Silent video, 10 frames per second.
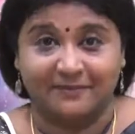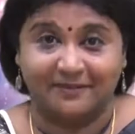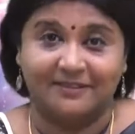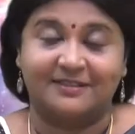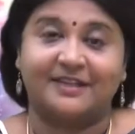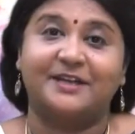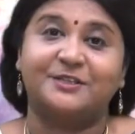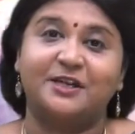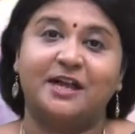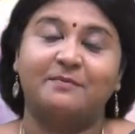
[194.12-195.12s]
the
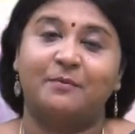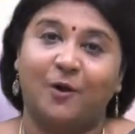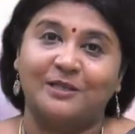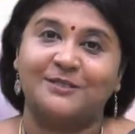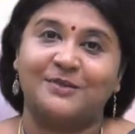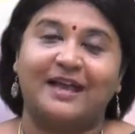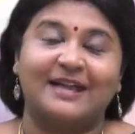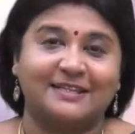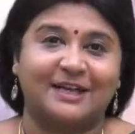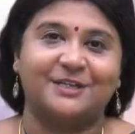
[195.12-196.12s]
Sahasranamam also
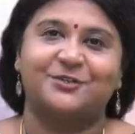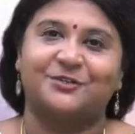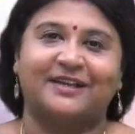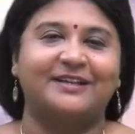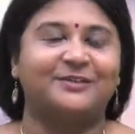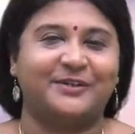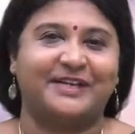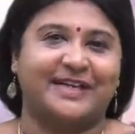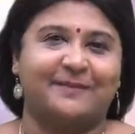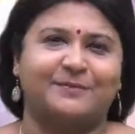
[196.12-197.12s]
has Achyutha
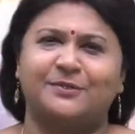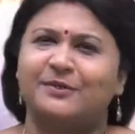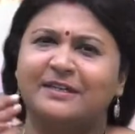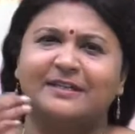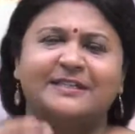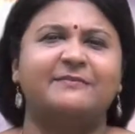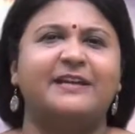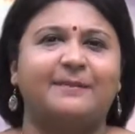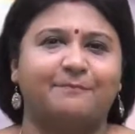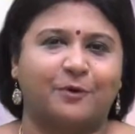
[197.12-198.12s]
3 times. So it's a
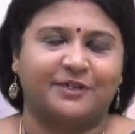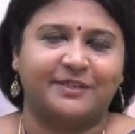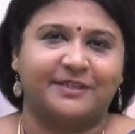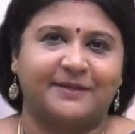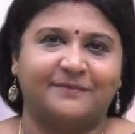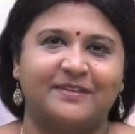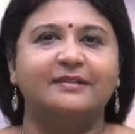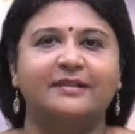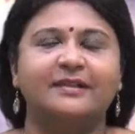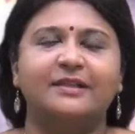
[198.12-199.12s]
very important thing.
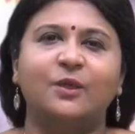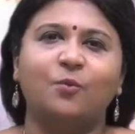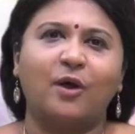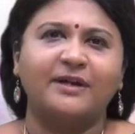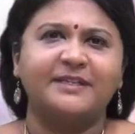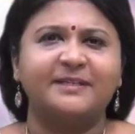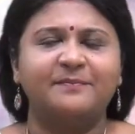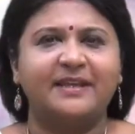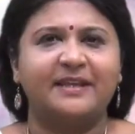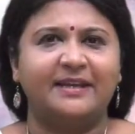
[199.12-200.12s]
Now what is the
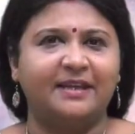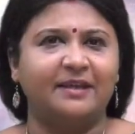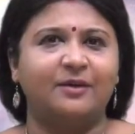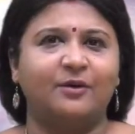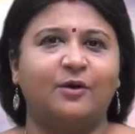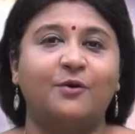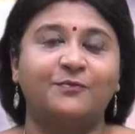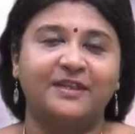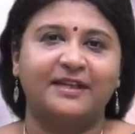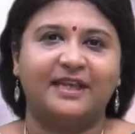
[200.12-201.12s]
meaning
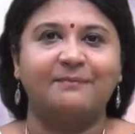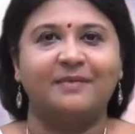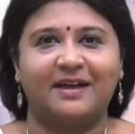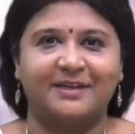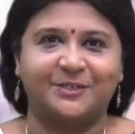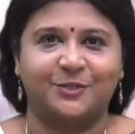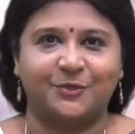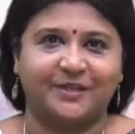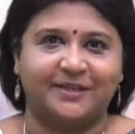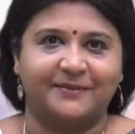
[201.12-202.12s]
of the name
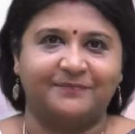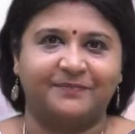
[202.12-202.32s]
Achyutha?